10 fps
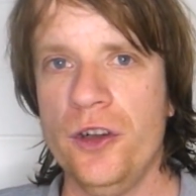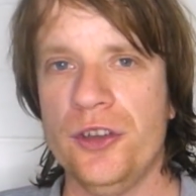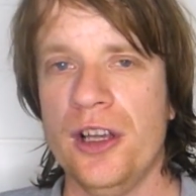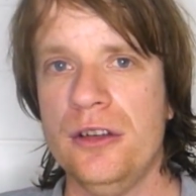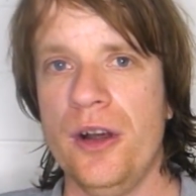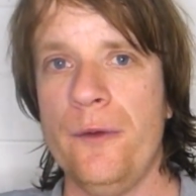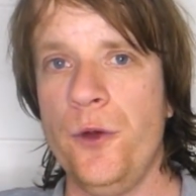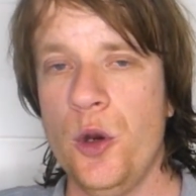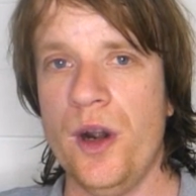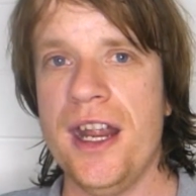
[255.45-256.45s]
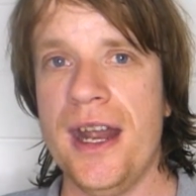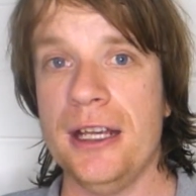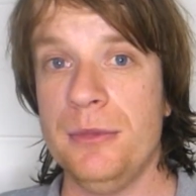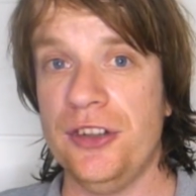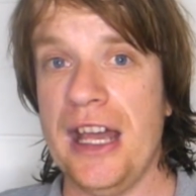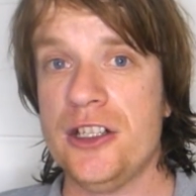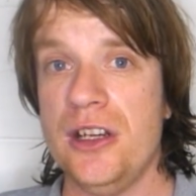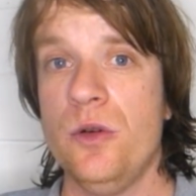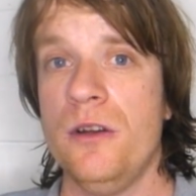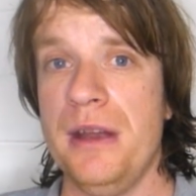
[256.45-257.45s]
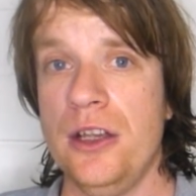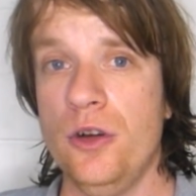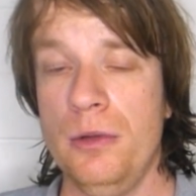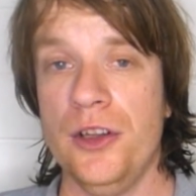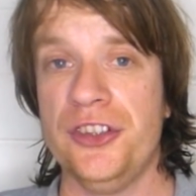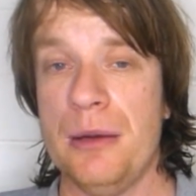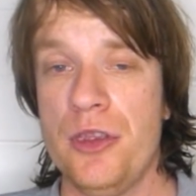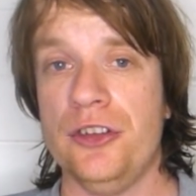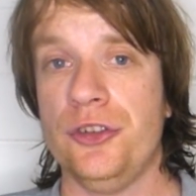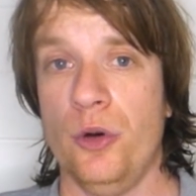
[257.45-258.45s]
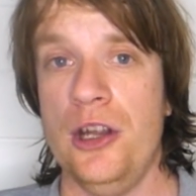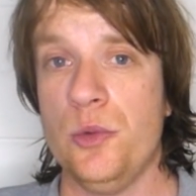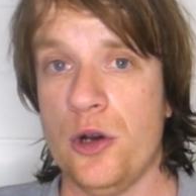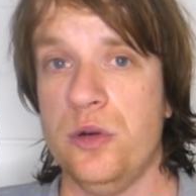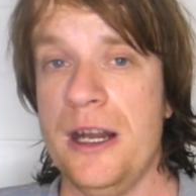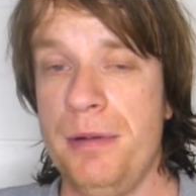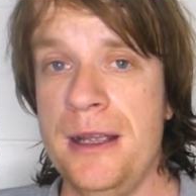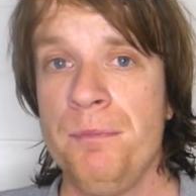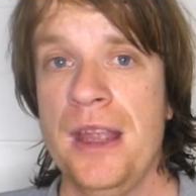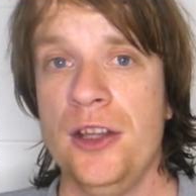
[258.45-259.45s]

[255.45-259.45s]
So I thought a few reenactments actually could have been good, because some of the stories were creepy,